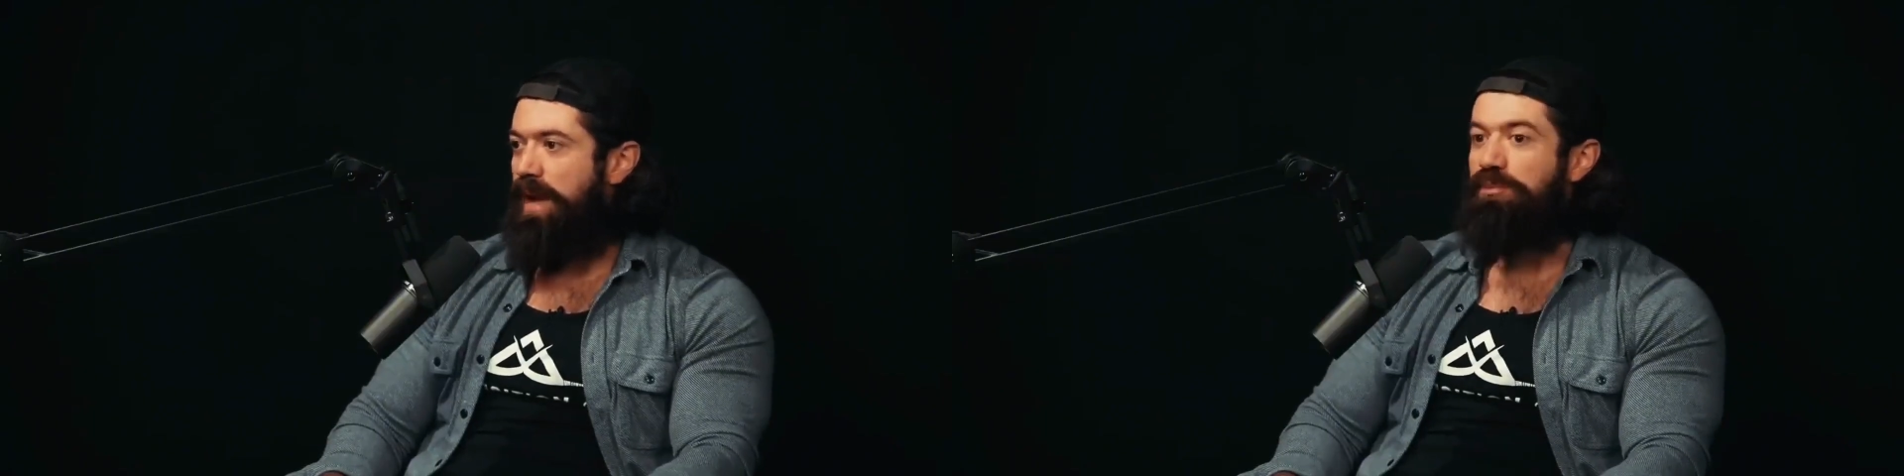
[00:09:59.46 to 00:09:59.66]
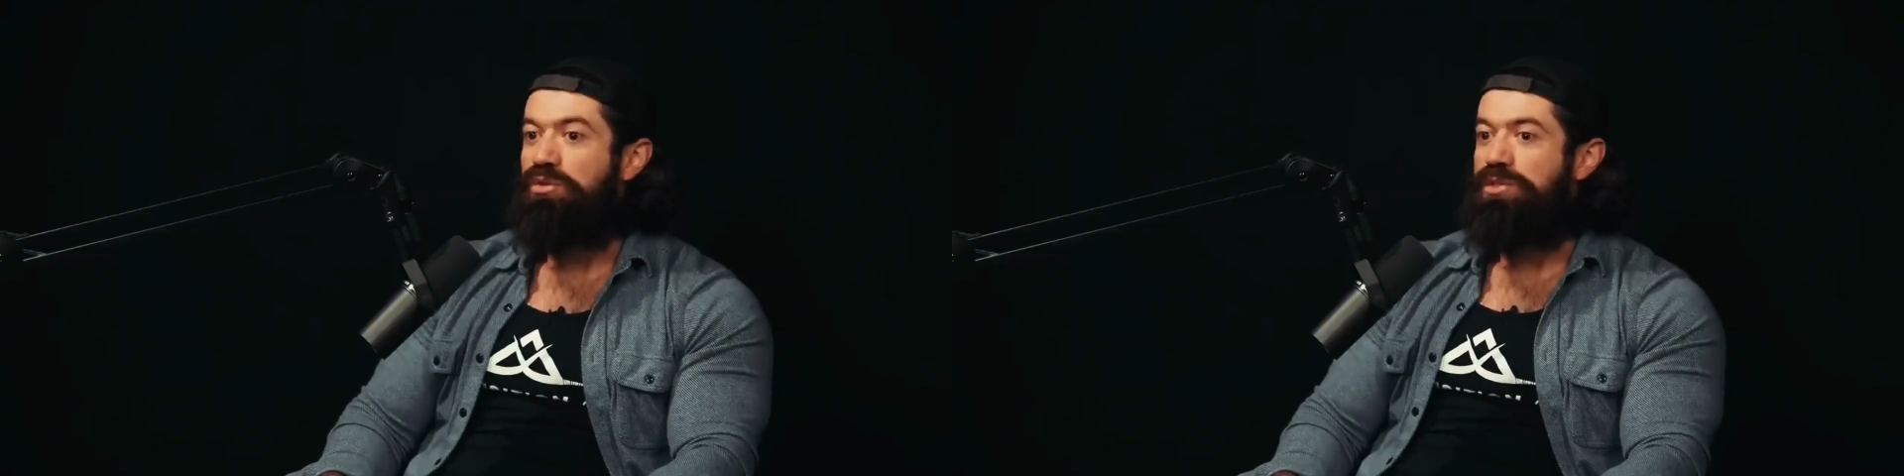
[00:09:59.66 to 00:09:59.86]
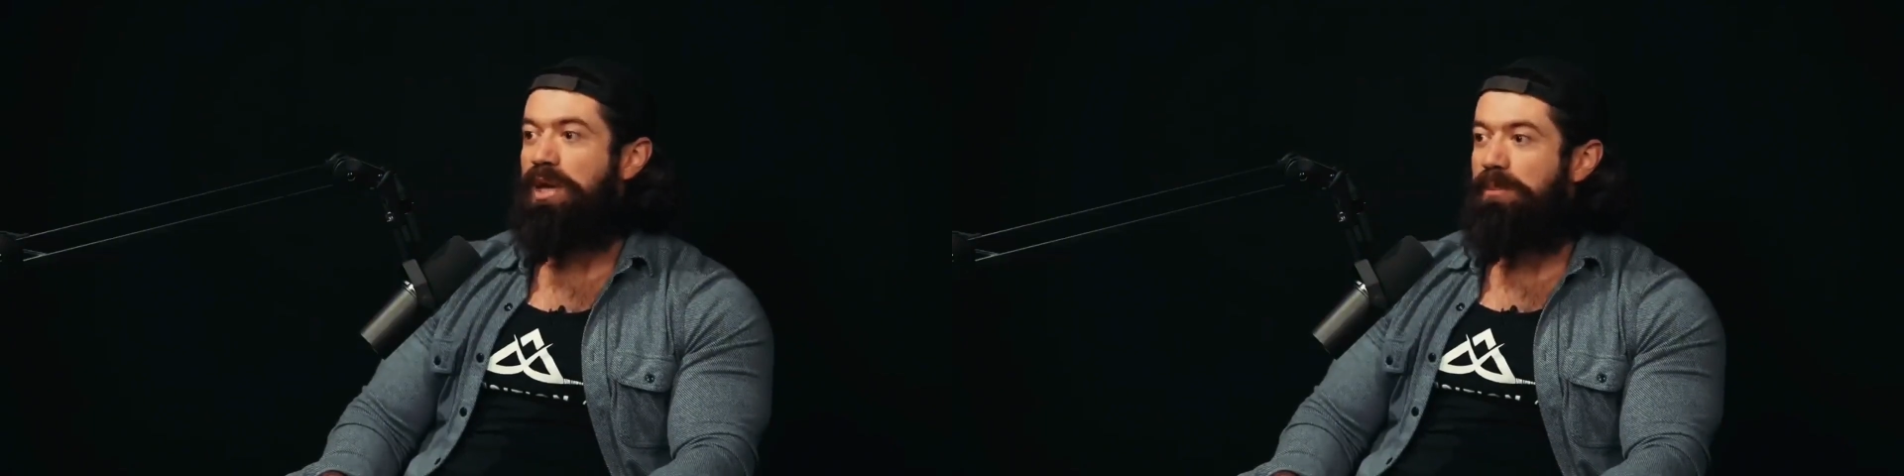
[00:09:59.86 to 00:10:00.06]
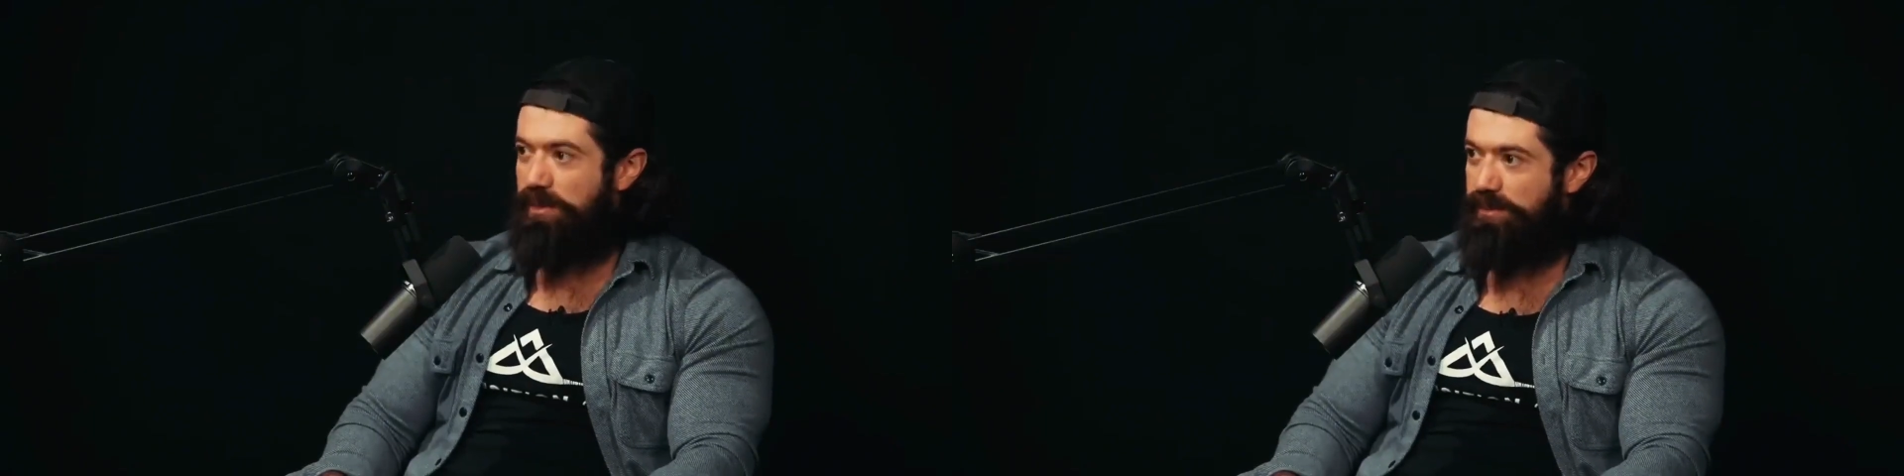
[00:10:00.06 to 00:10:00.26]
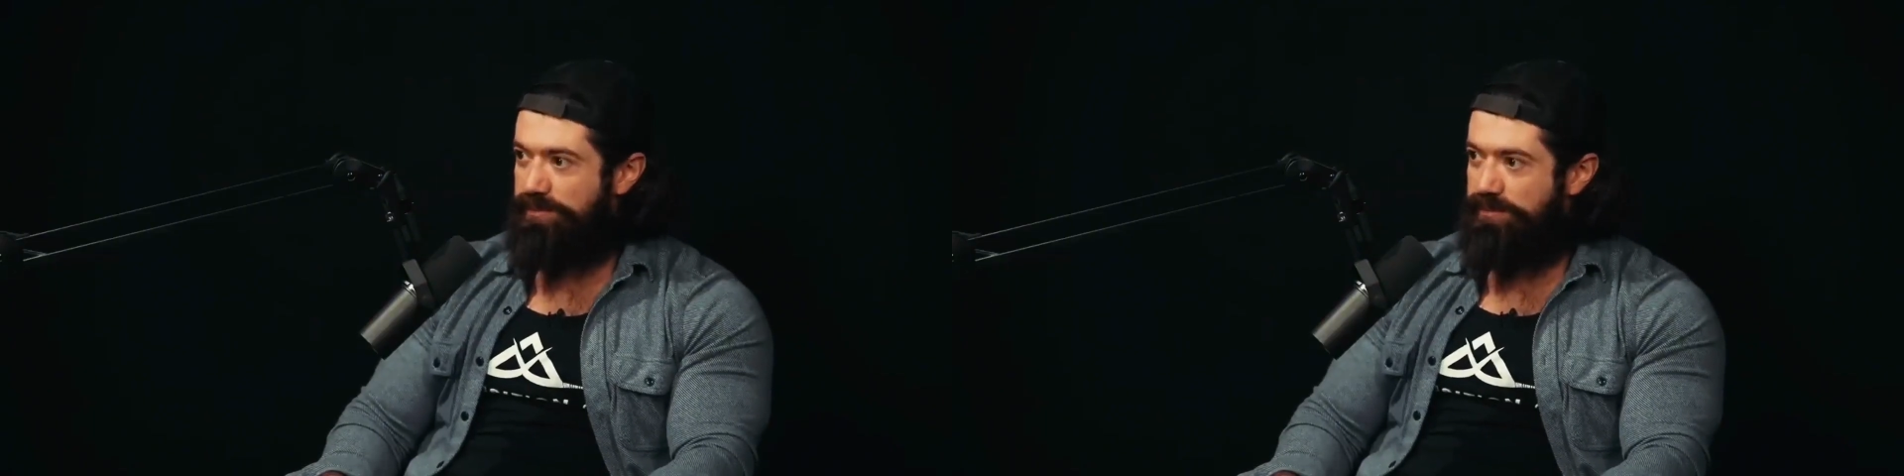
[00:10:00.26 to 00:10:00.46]
I'm used up.
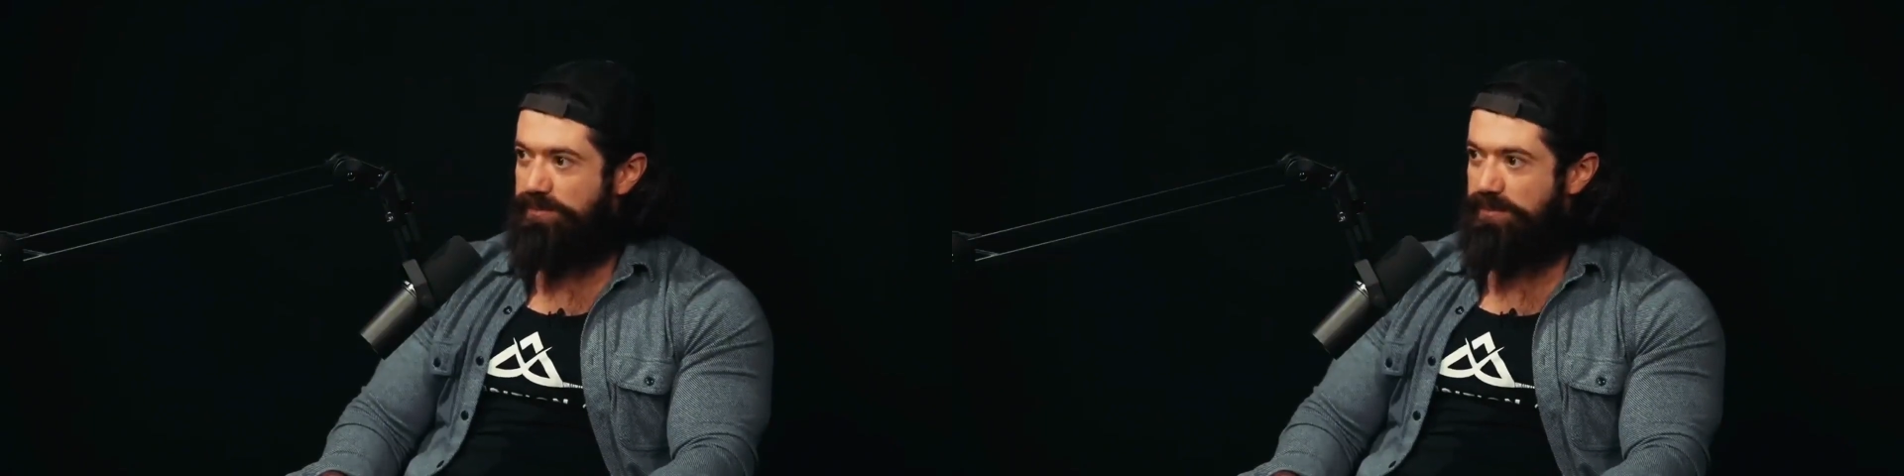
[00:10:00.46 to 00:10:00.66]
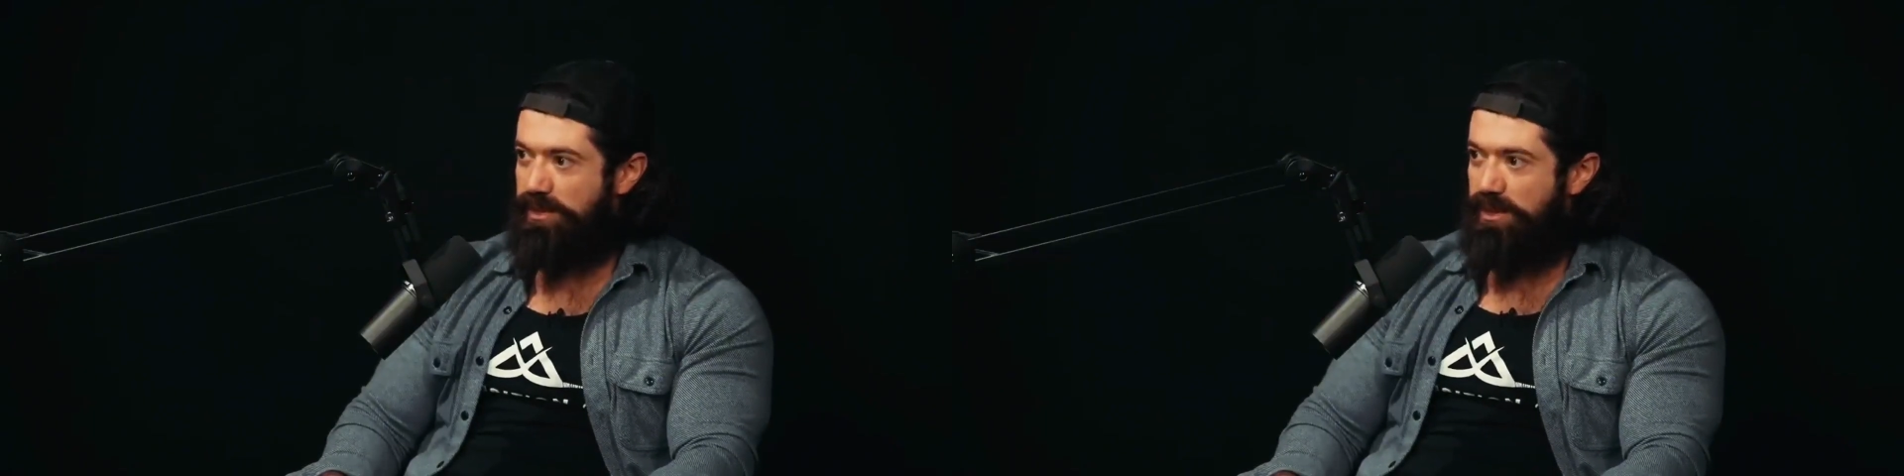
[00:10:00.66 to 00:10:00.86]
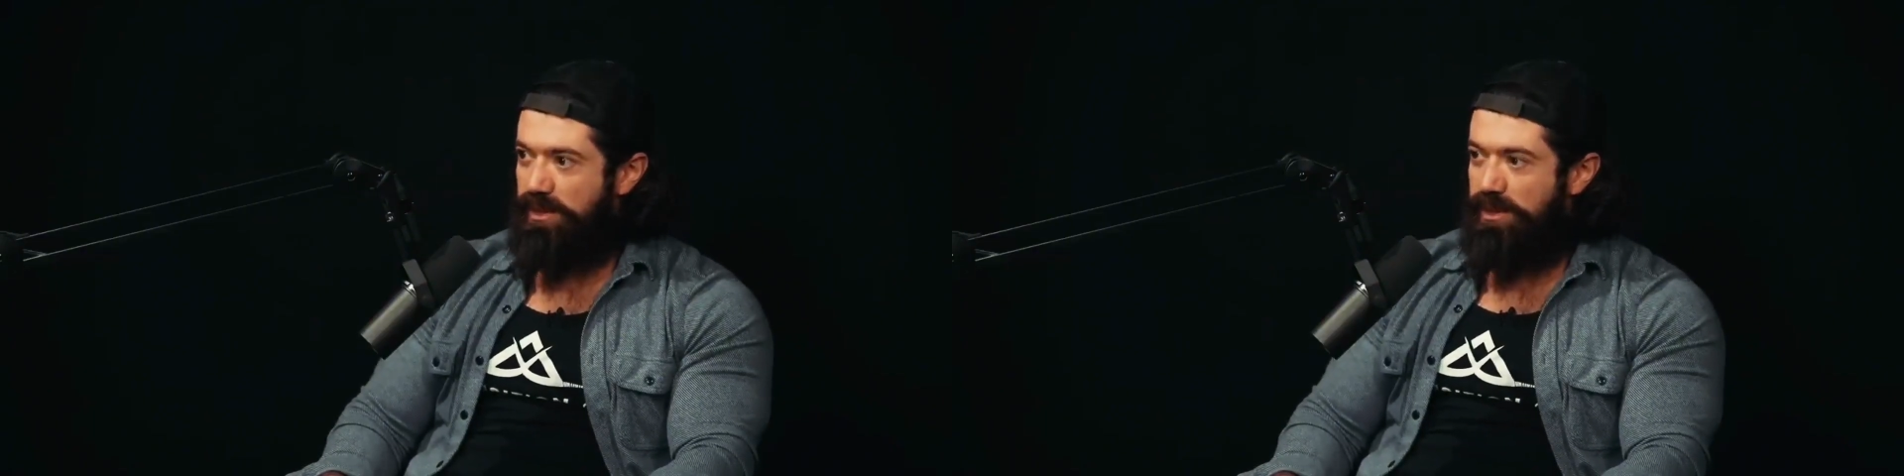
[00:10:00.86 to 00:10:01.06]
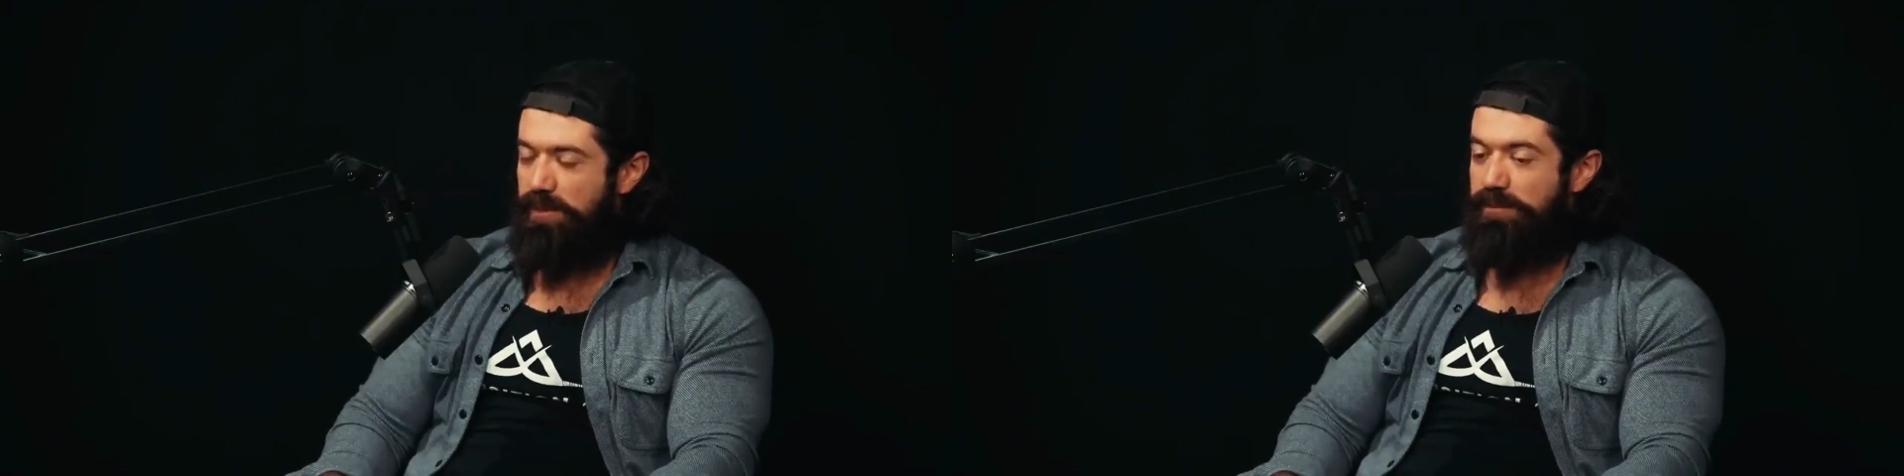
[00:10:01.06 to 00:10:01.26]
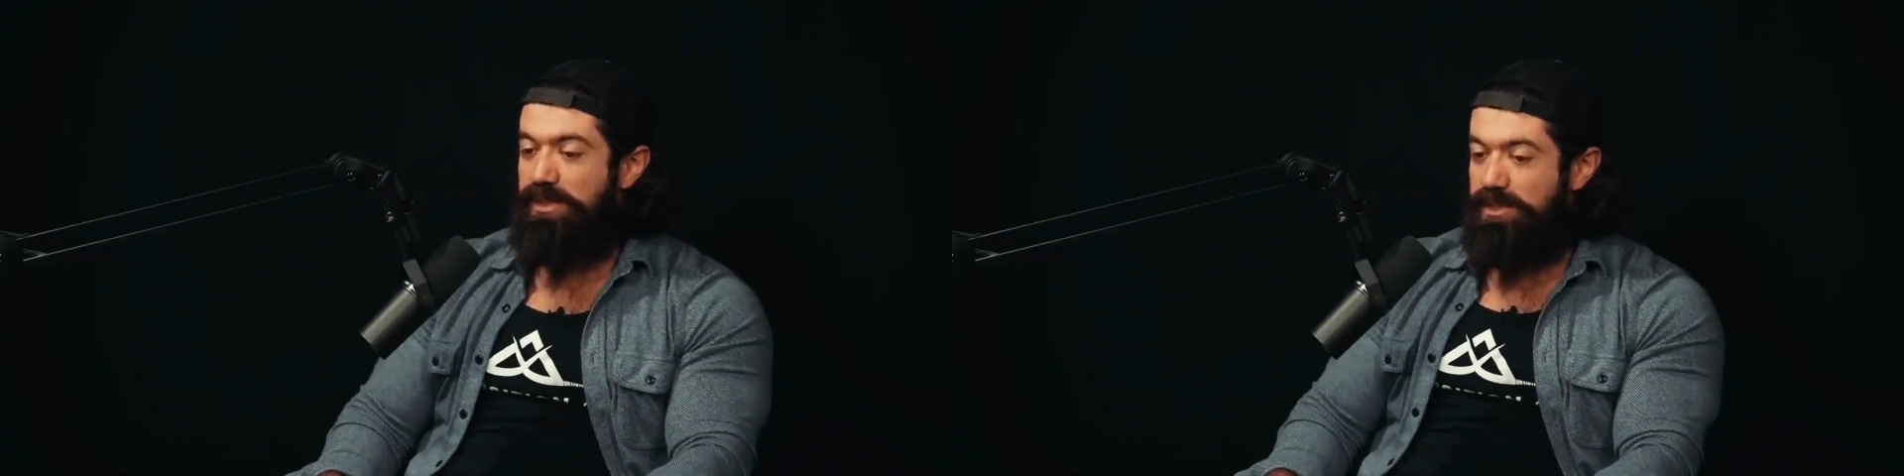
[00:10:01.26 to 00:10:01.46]
But